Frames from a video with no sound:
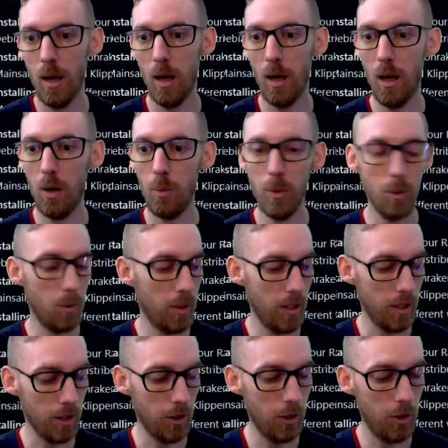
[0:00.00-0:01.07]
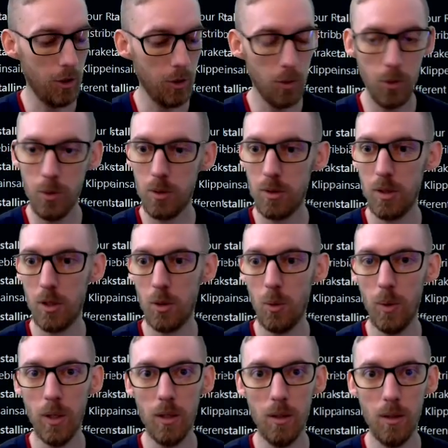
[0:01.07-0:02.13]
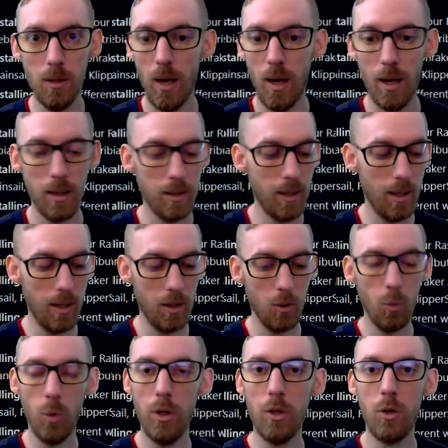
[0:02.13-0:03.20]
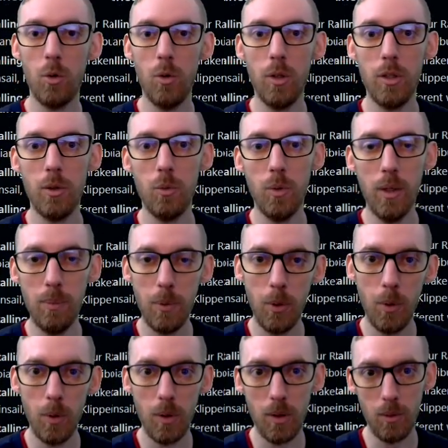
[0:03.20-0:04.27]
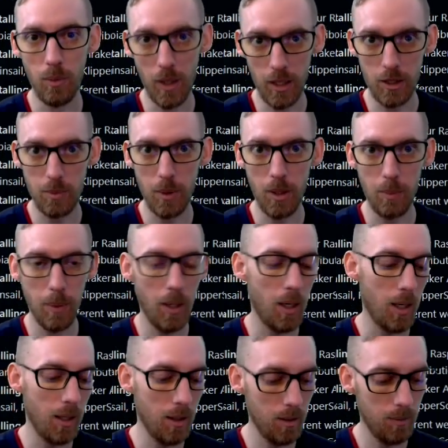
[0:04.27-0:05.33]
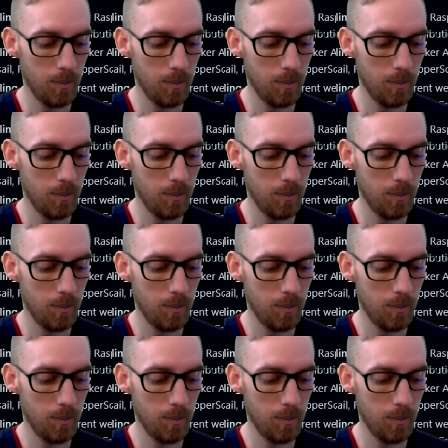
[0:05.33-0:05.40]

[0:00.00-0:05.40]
We will hit Q to quit, and then we are going to reboot the Raspberry Pi.